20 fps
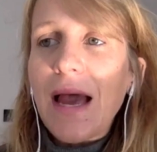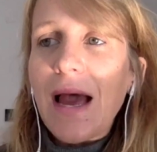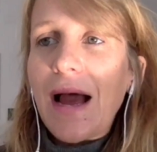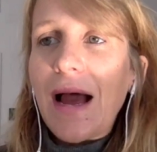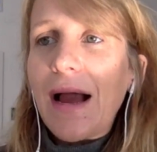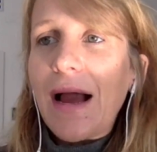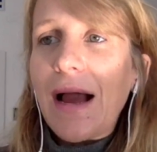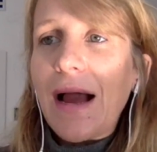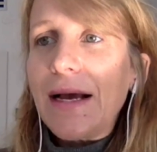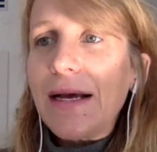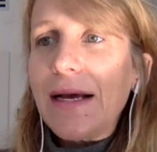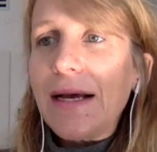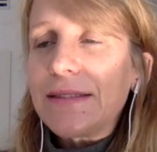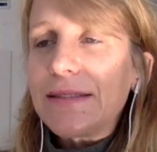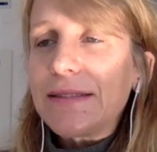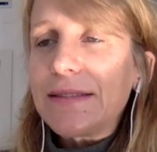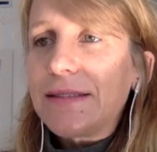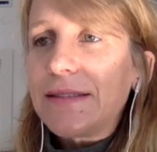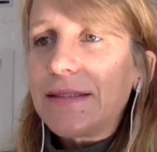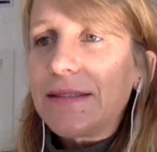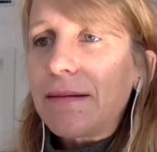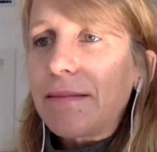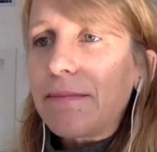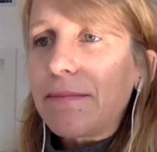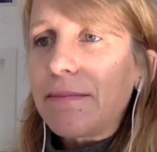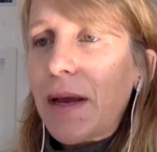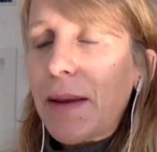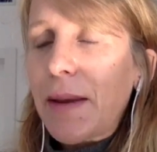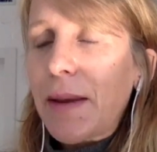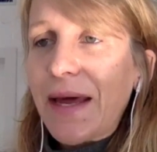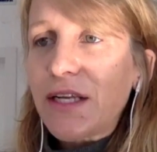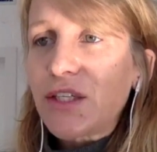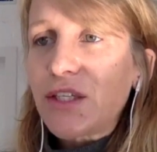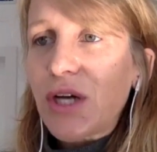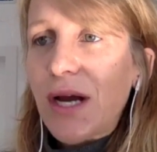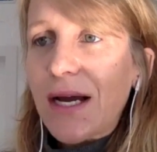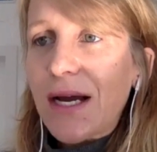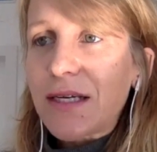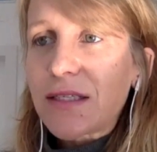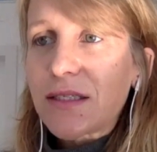And my
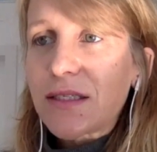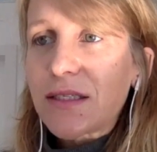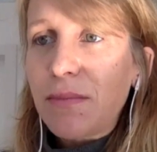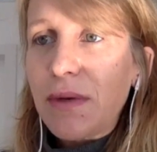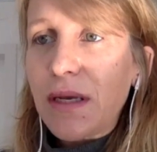manager asked